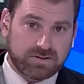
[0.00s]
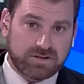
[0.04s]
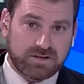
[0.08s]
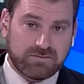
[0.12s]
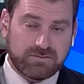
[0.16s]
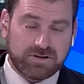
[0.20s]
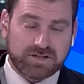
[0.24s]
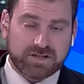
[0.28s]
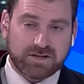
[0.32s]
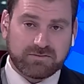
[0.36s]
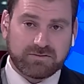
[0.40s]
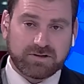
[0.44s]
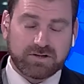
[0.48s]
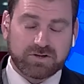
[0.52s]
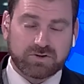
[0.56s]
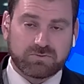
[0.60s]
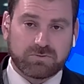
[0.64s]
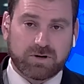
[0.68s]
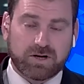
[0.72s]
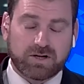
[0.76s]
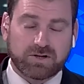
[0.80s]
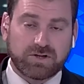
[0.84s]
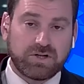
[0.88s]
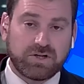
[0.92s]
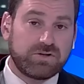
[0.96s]
TV7
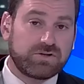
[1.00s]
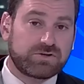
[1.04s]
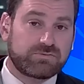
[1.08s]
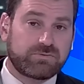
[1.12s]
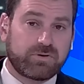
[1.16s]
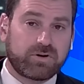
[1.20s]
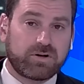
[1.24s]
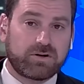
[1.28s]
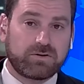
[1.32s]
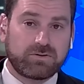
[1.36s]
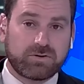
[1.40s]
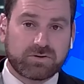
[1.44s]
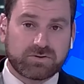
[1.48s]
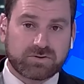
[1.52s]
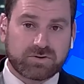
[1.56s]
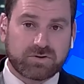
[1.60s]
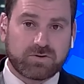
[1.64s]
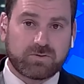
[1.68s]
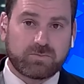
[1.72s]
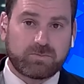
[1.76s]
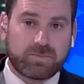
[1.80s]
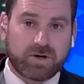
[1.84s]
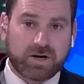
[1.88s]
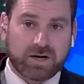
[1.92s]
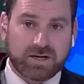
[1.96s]
Israel News, followed
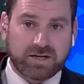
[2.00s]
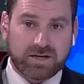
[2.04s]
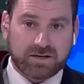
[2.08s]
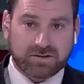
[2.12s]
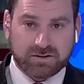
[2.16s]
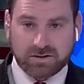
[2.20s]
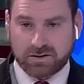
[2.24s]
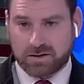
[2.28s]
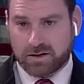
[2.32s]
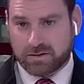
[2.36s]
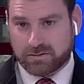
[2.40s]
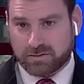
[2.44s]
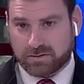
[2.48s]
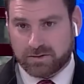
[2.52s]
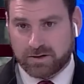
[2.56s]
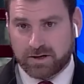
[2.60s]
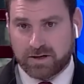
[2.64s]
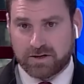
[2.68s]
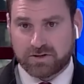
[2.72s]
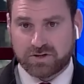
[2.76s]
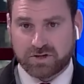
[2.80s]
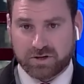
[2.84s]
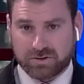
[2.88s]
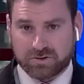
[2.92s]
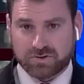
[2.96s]
also by yet another
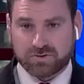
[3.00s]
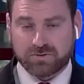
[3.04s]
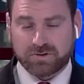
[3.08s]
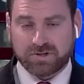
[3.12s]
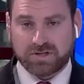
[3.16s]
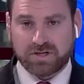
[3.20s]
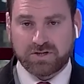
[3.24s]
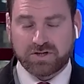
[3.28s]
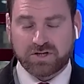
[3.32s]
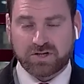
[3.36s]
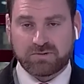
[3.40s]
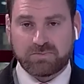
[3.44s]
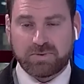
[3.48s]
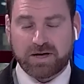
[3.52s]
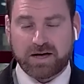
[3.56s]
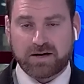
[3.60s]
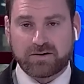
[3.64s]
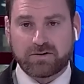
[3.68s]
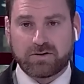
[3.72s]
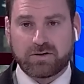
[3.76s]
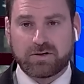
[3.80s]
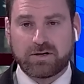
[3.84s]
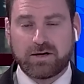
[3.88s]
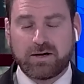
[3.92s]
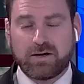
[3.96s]
geostrategic
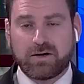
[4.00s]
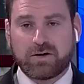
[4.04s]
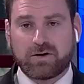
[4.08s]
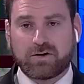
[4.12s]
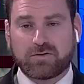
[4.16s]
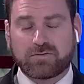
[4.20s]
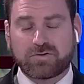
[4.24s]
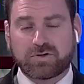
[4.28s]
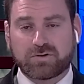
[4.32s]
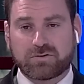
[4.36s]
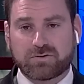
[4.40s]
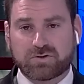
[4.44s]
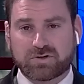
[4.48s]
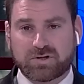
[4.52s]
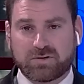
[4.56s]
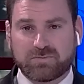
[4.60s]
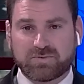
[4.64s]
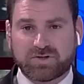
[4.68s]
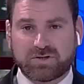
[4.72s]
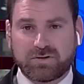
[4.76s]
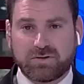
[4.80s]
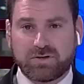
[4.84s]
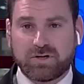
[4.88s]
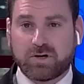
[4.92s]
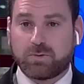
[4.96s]
panel of Jerusalem
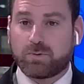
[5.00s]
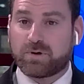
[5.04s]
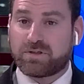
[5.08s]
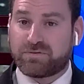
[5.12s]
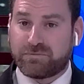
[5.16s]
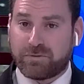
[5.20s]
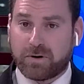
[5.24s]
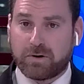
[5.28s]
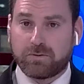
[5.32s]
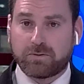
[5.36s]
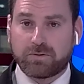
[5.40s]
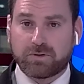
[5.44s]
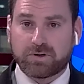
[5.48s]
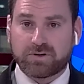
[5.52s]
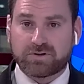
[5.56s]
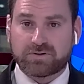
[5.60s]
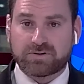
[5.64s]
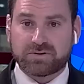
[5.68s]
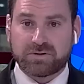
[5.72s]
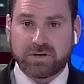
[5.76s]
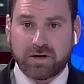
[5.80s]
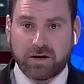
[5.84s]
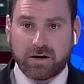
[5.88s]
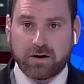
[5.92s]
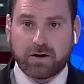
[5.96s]
studio with
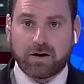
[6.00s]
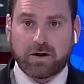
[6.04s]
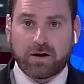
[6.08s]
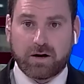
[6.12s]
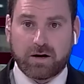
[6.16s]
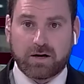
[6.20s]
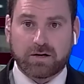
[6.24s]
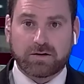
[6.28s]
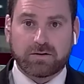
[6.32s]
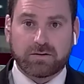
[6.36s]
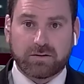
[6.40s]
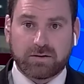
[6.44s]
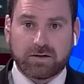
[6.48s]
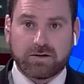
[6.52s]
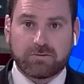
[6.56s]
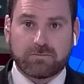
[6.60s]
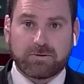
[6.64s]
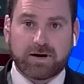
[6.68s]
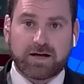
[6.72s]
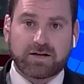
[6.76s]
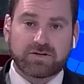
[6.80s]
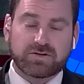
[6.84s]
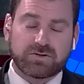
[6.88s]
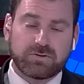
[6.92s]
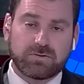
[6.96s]
focus on
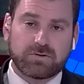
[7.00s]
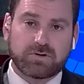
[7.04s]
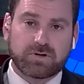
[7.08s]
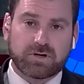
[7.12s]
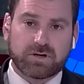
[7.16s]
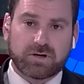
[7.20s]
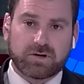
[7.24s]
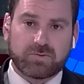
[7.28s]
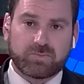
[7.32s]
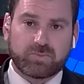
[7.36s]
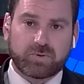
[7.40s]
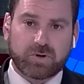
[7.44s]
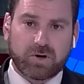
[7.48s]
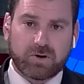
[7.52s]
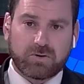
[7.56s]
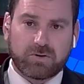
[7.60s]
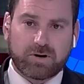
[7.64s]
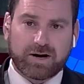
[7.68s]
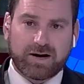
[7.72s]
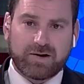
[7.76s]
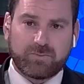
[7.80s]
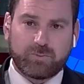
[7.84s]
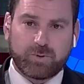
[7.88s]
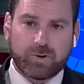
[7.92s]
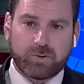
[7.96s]
Iran's nuclear
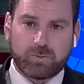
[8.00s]
program.